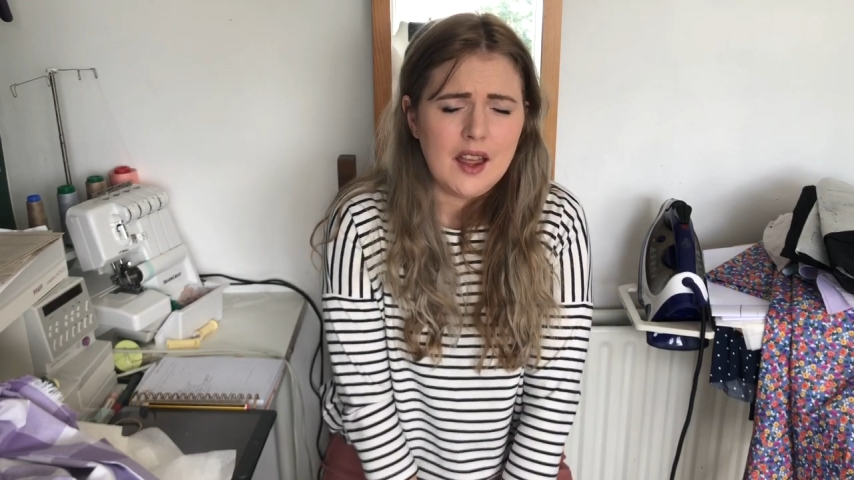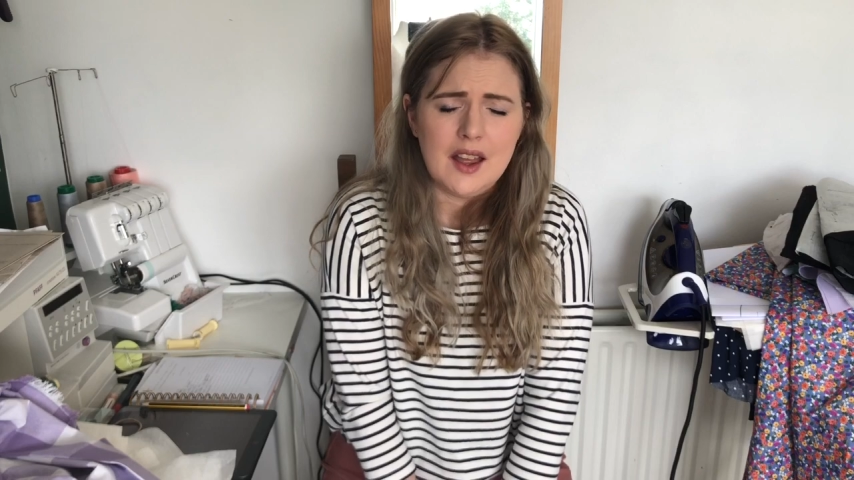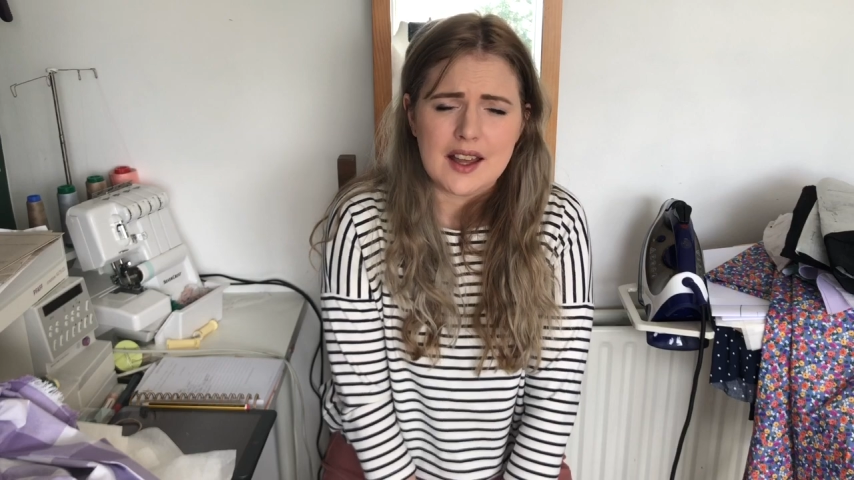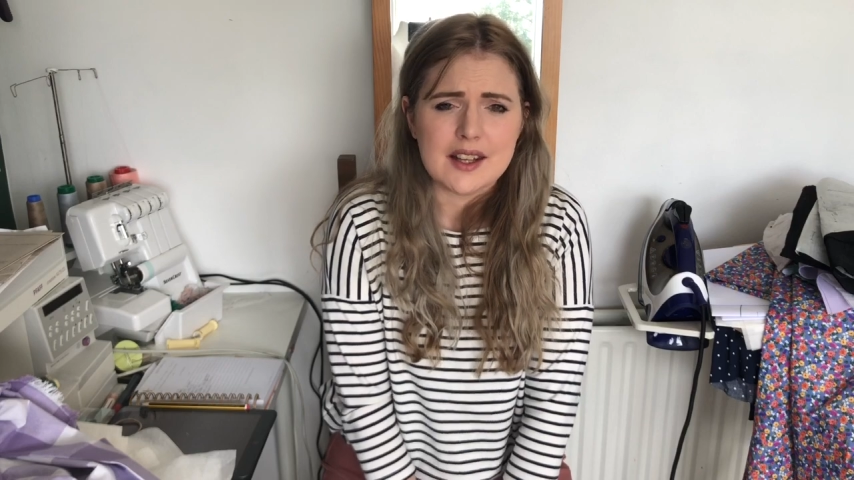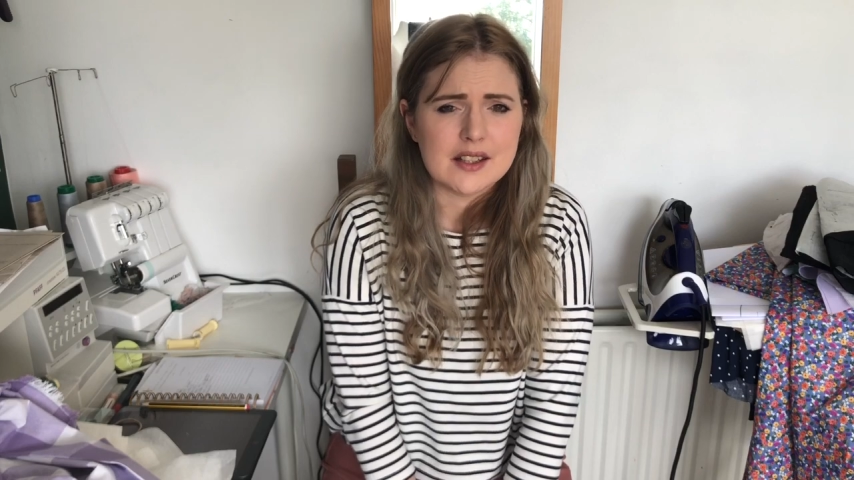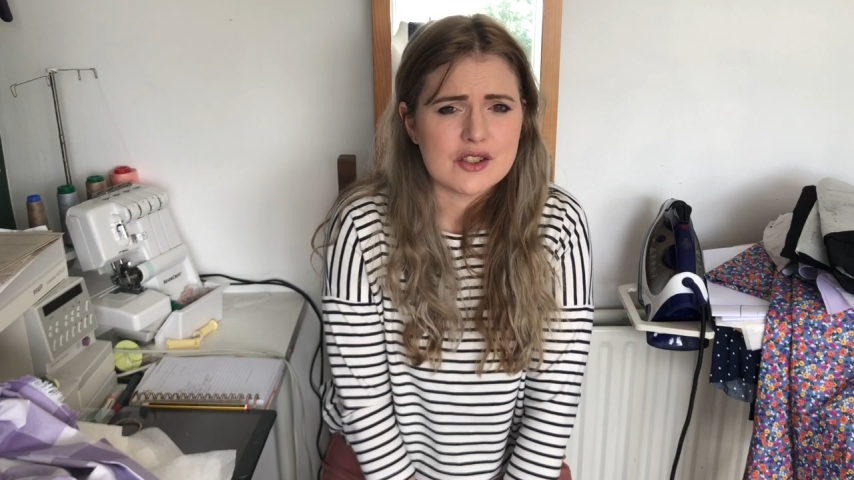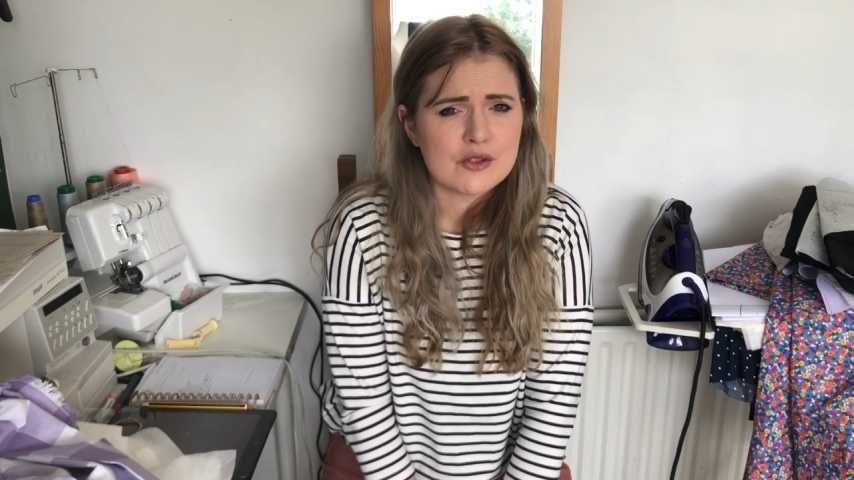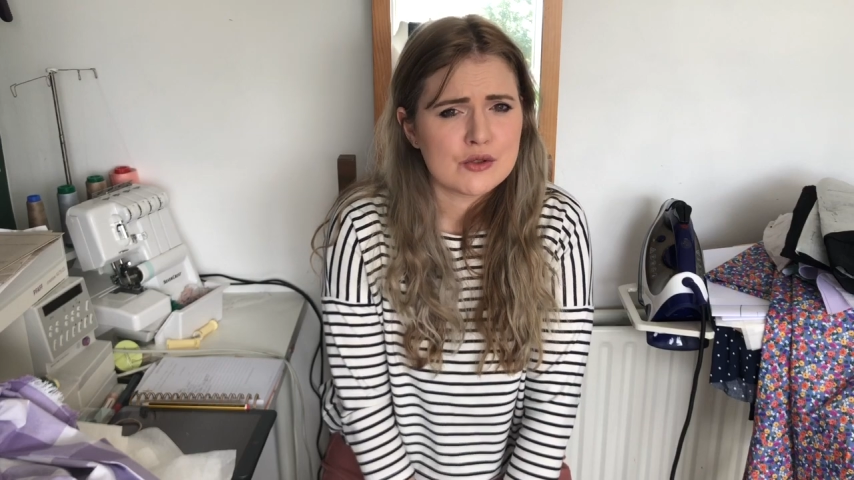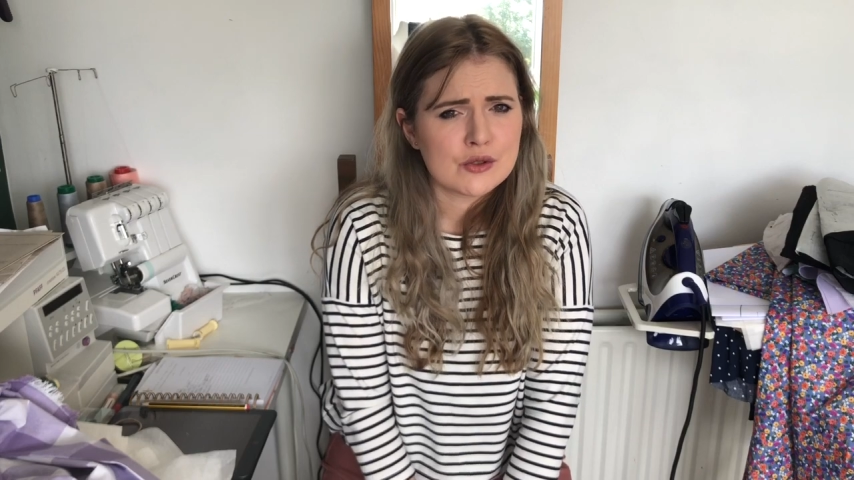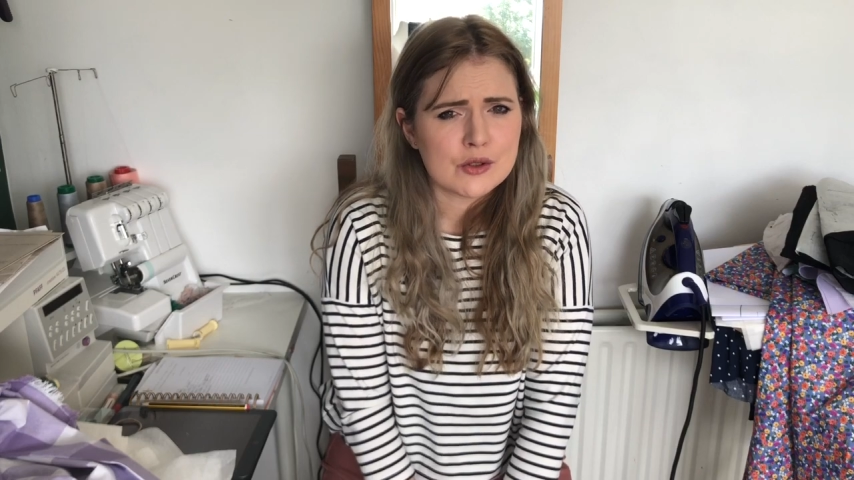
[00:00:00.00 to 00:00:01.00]
and it is
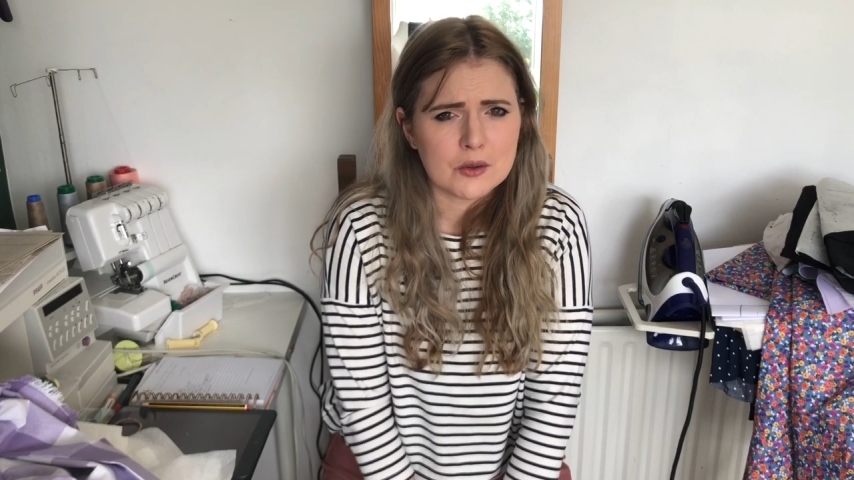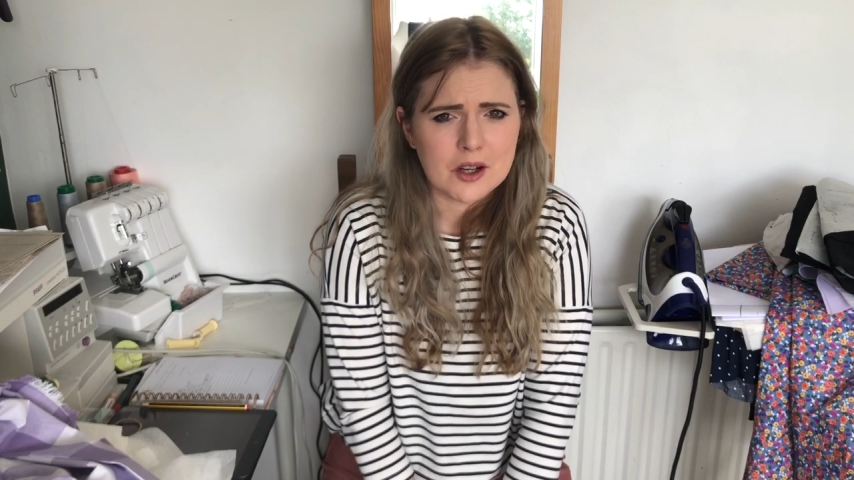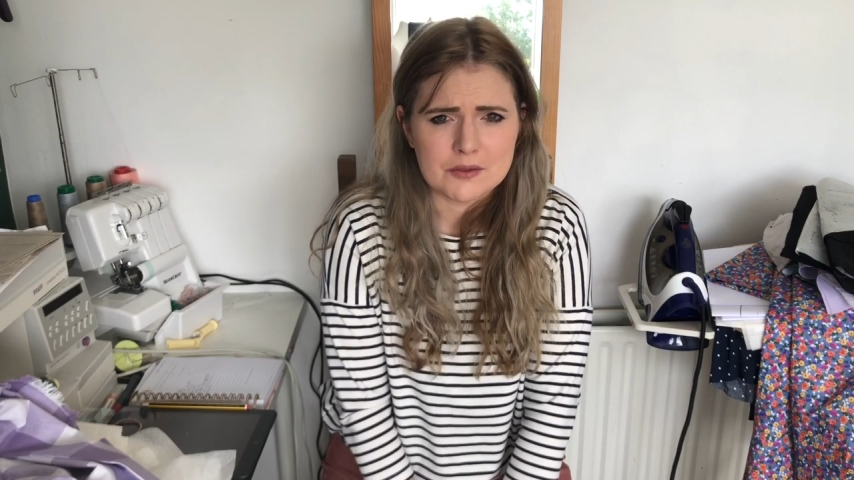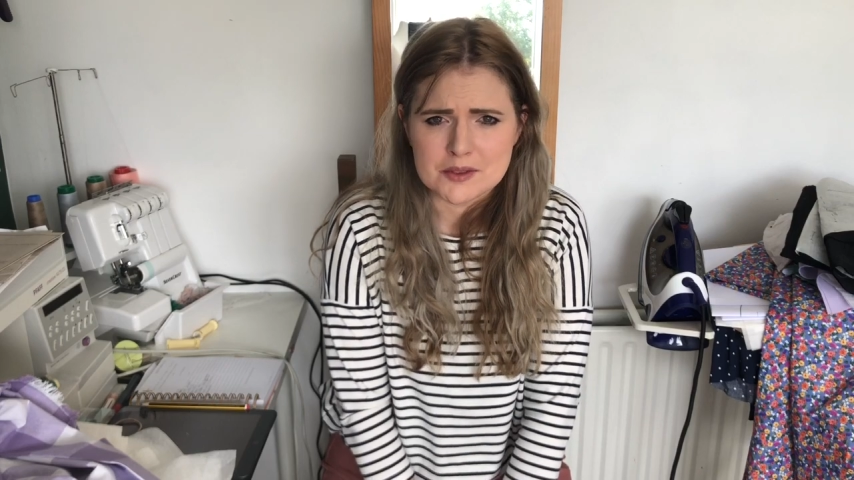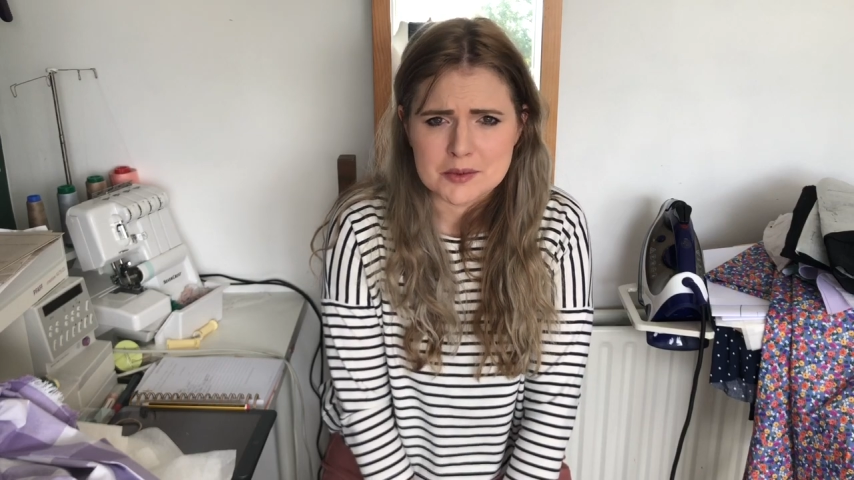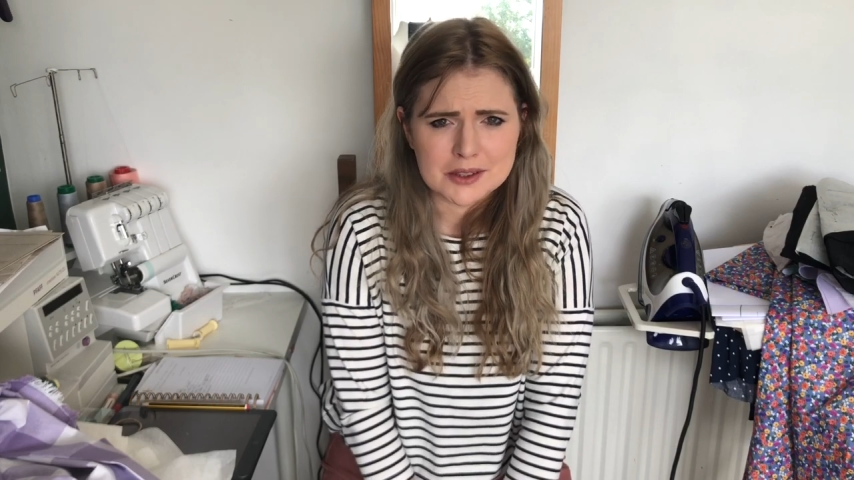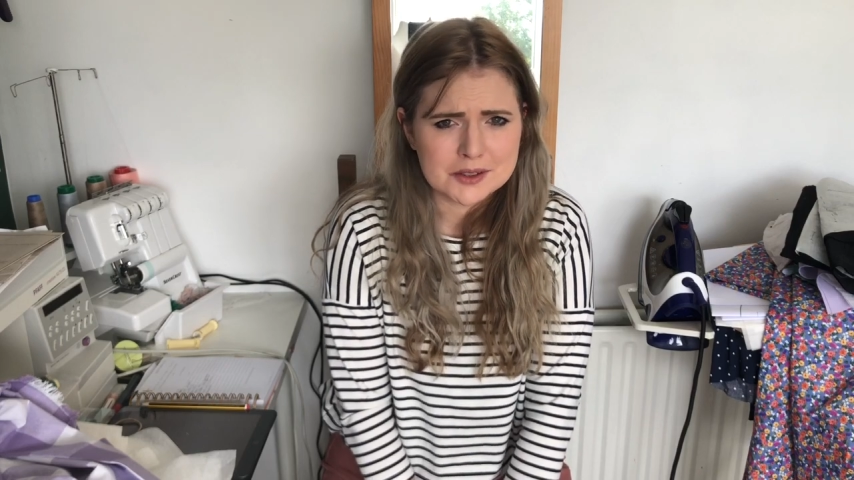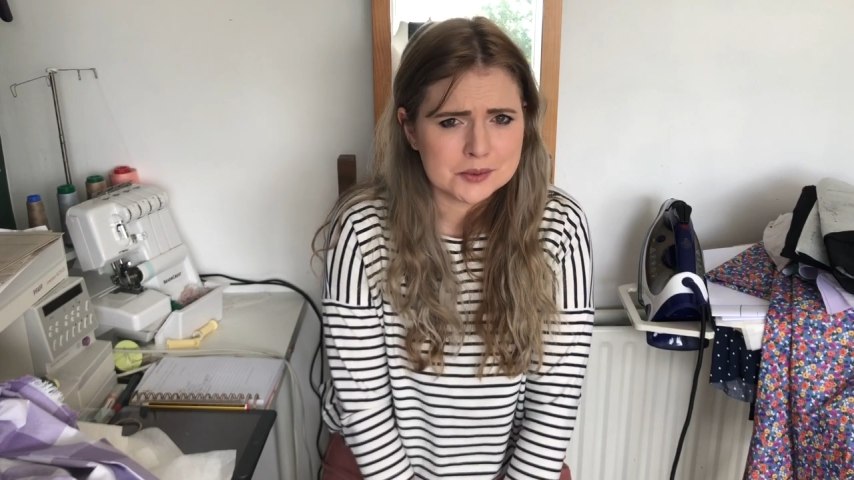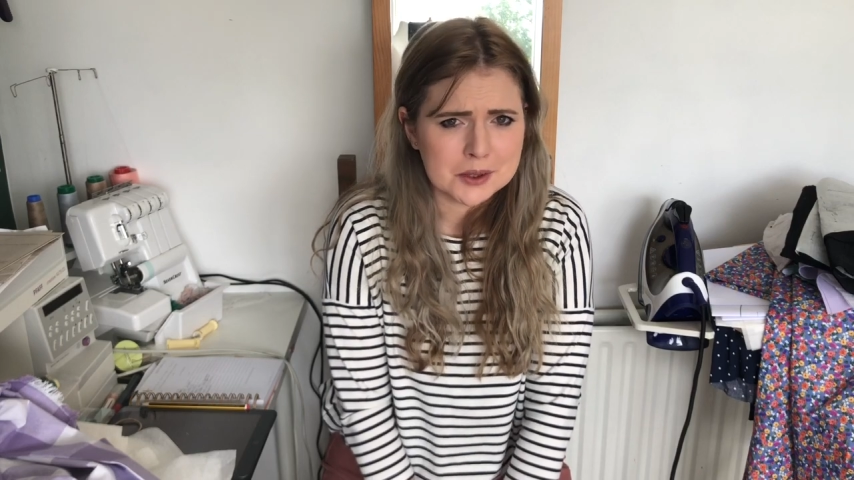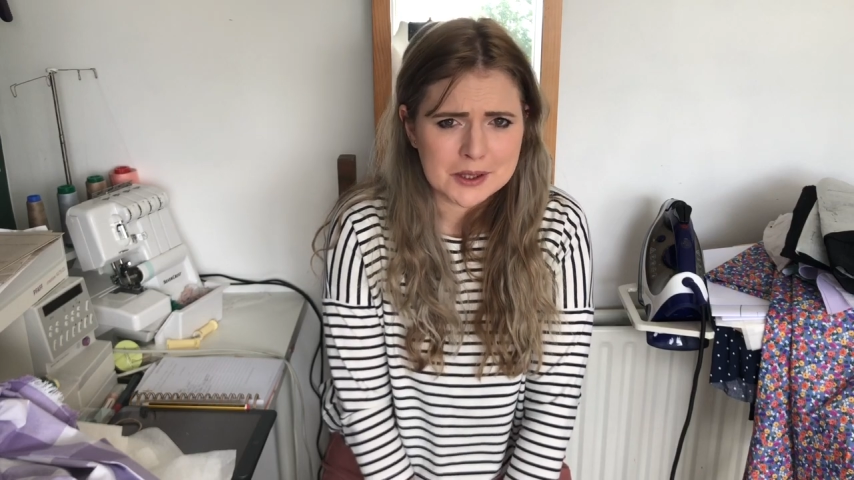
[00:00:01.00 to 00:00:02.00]
so comfortable
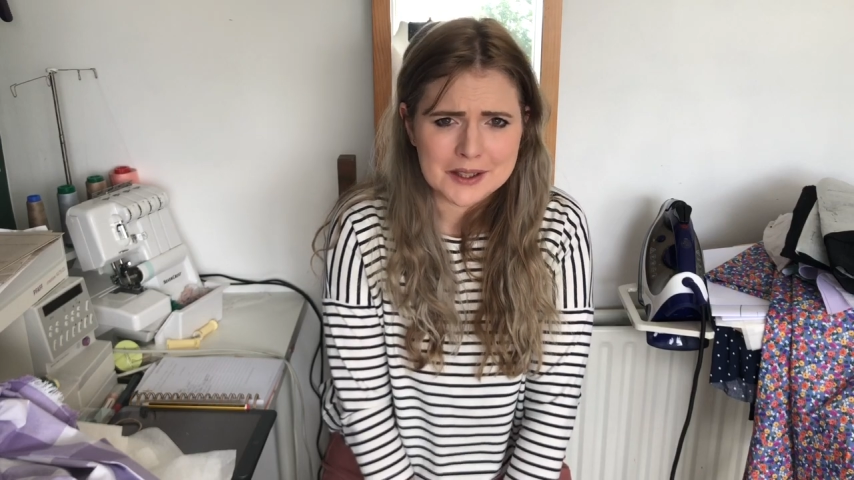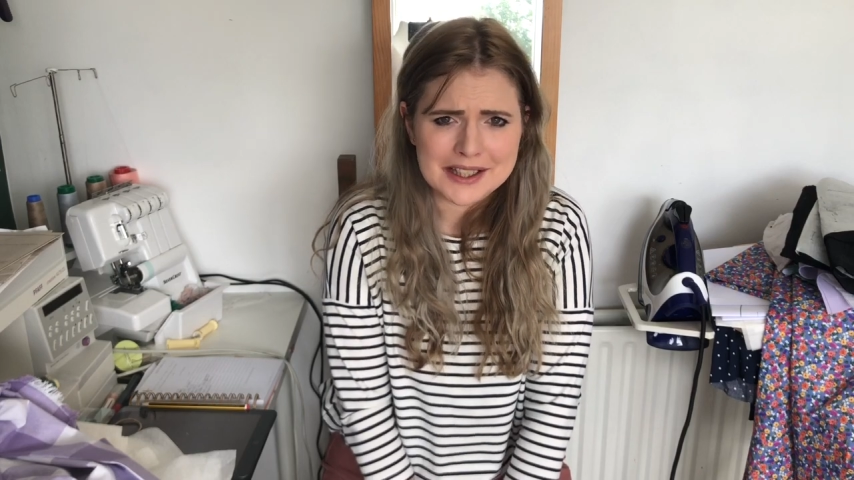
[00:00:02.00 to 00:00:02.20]
to wear.